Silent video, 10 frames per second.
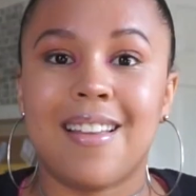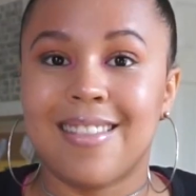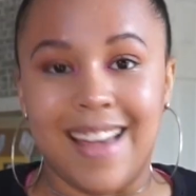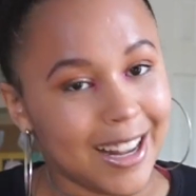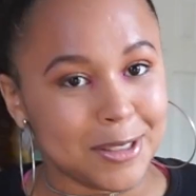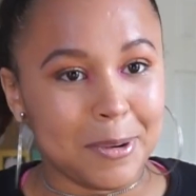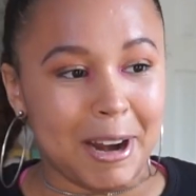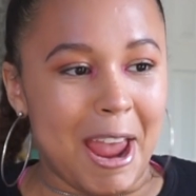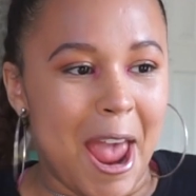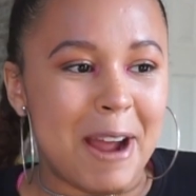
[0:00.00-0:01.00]
that's where
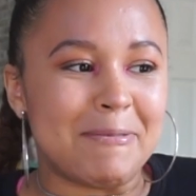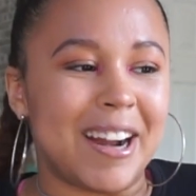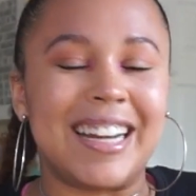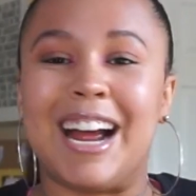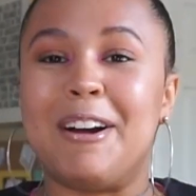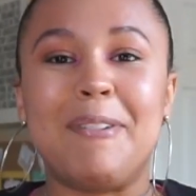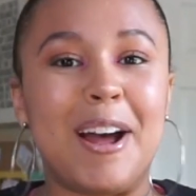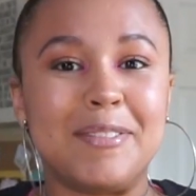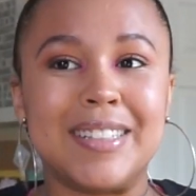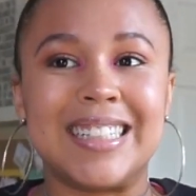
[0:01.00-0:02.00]
I am right now. I'm
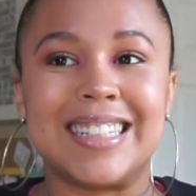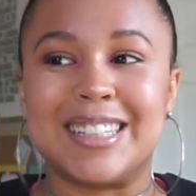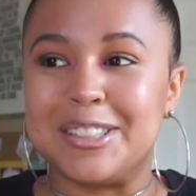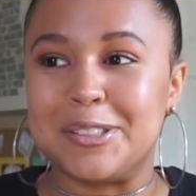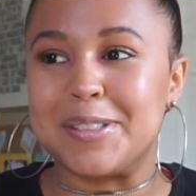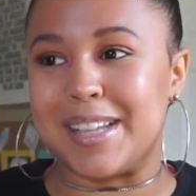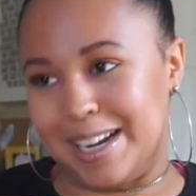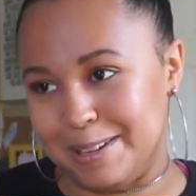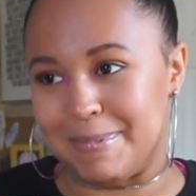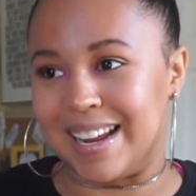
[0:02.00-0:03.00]
having a good old
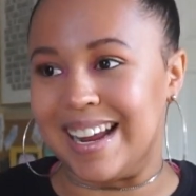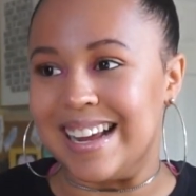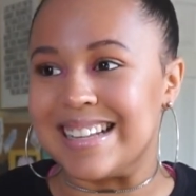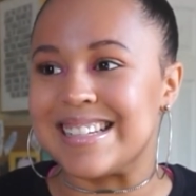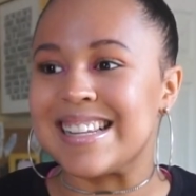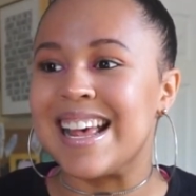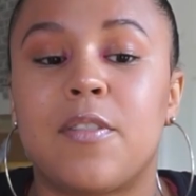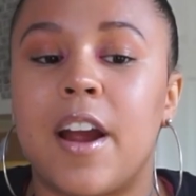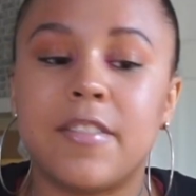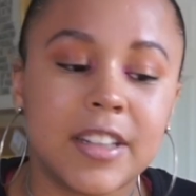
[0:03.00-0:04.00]
time, I guess.
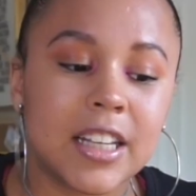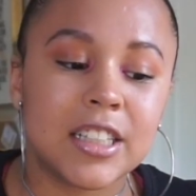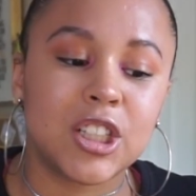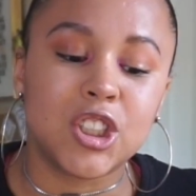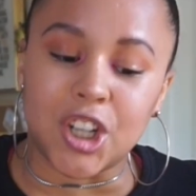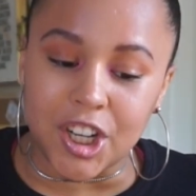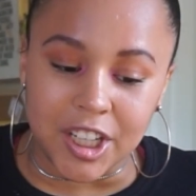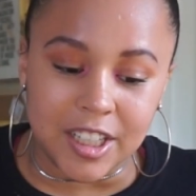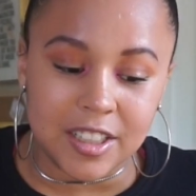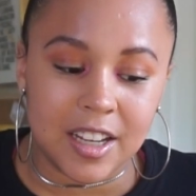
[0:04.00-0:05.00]
Everything's a
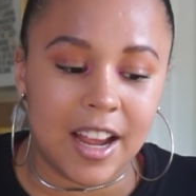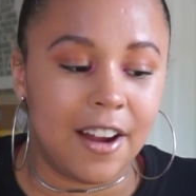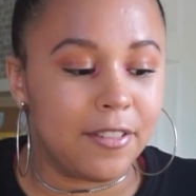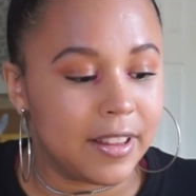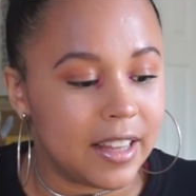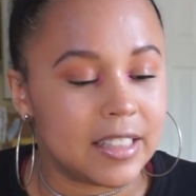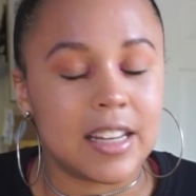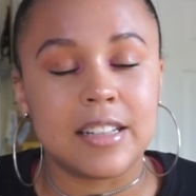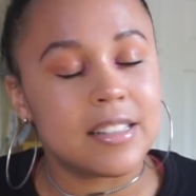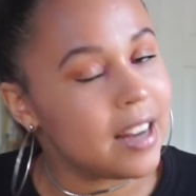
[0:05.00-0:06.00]
journey. Everything
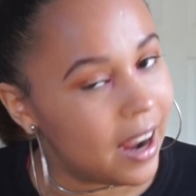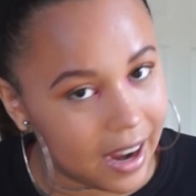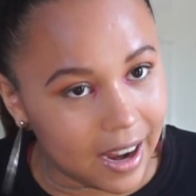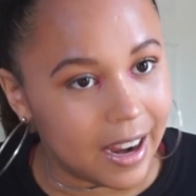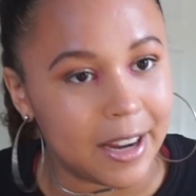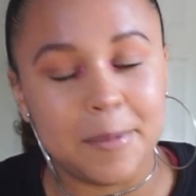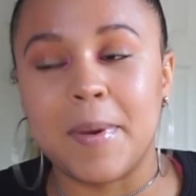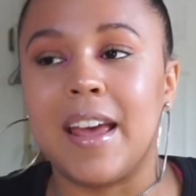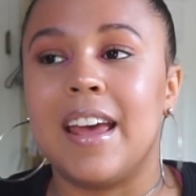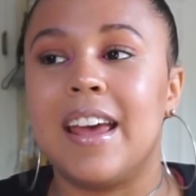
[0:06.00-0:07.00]
takes time,
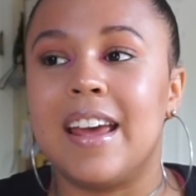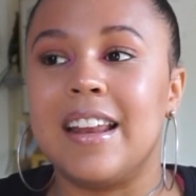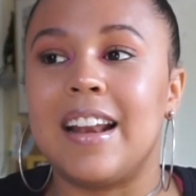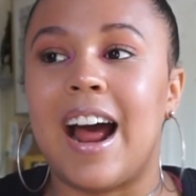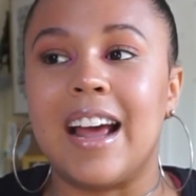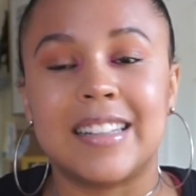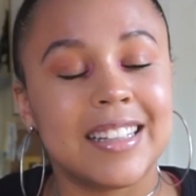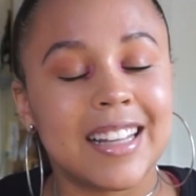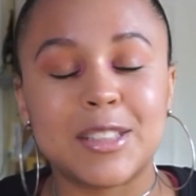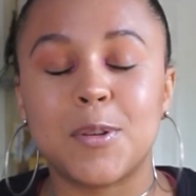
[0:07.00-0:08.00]
and I
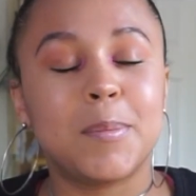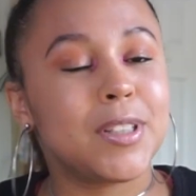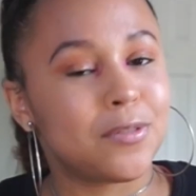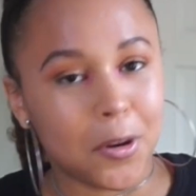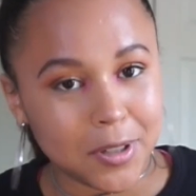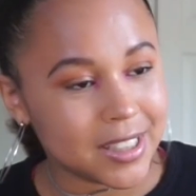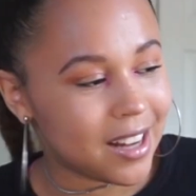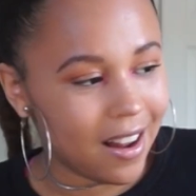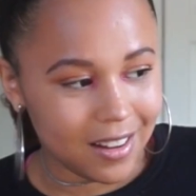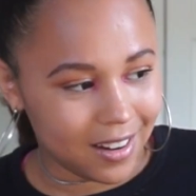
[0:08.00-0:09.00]
think that's what Miss Rona's
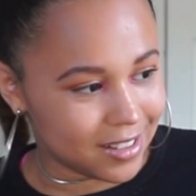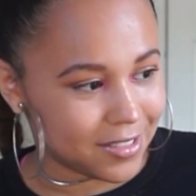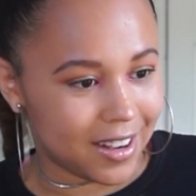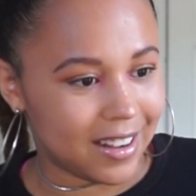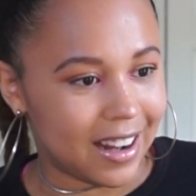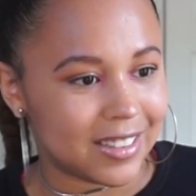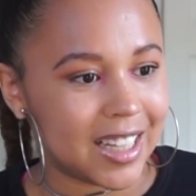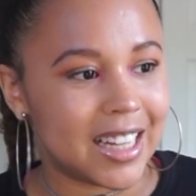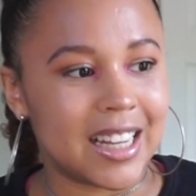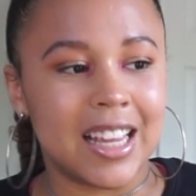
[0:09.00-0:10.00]
telling us right now.
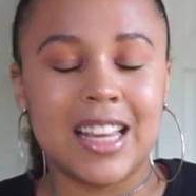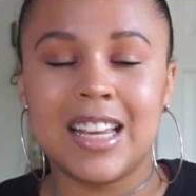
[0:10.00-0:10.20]
Like,